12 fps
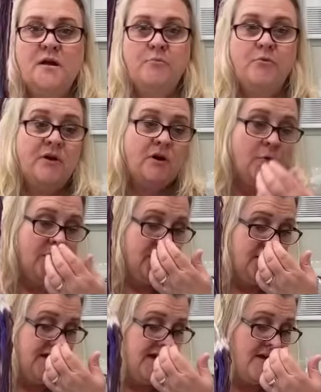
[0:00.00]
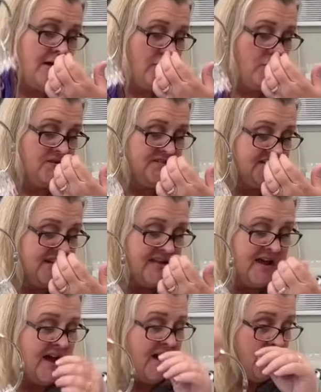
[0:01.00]
up pretty quickly, I will say
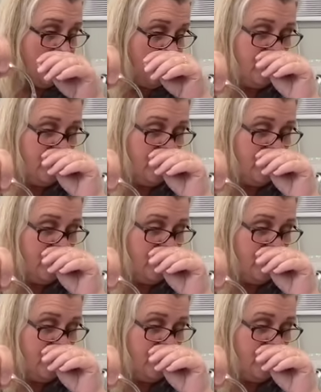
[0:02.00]
that.